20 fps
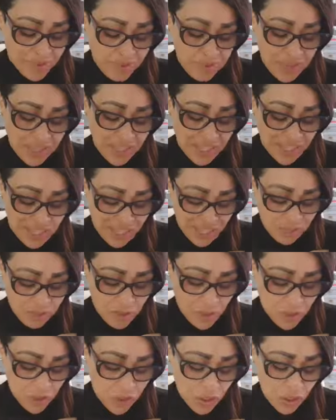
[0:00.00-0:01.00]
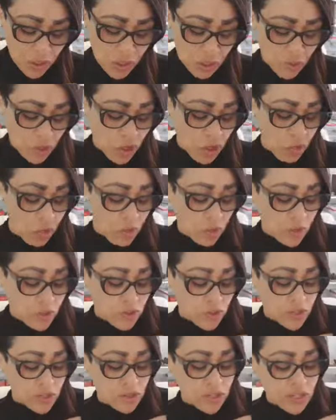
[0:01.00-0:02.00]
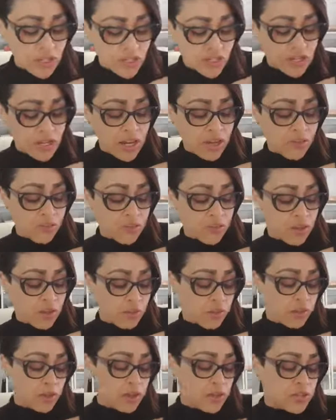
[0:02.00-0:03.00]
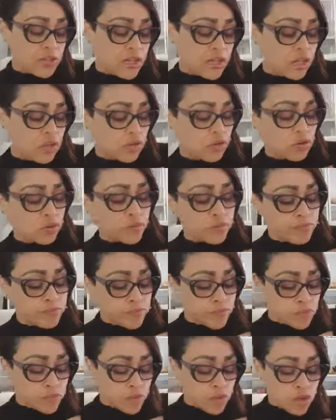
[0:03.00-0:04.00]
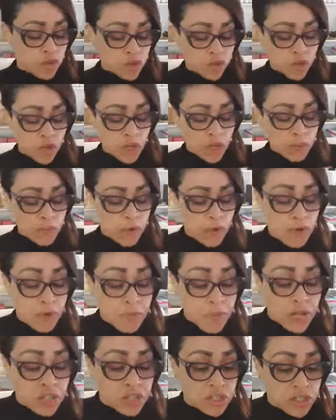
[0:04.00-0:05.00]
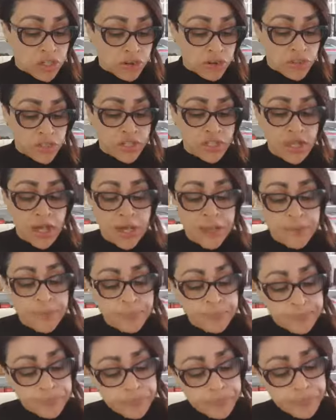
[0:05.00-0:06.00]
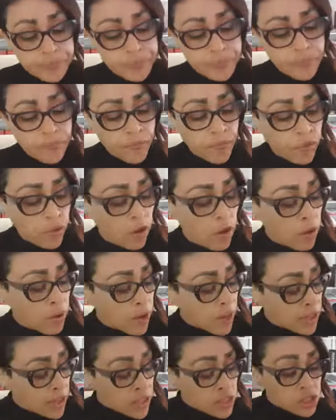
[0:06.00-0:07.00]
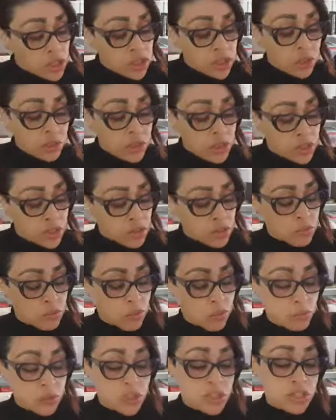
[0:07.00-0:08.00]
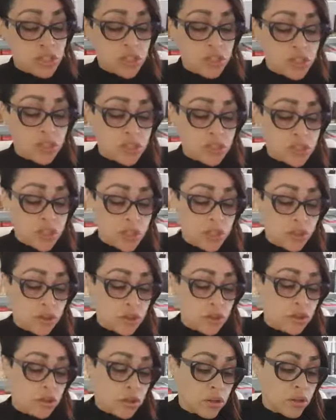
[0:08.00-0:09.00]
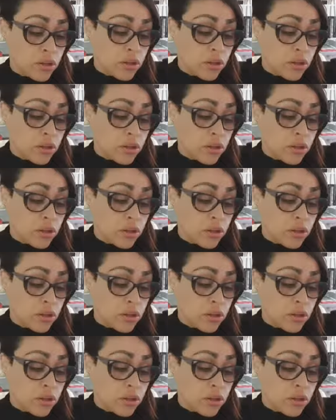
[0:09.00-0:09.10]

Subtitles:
beginning between you and your person, so listen out for their words in your dream or imaginary state. All right, let's jump into more messages. Thank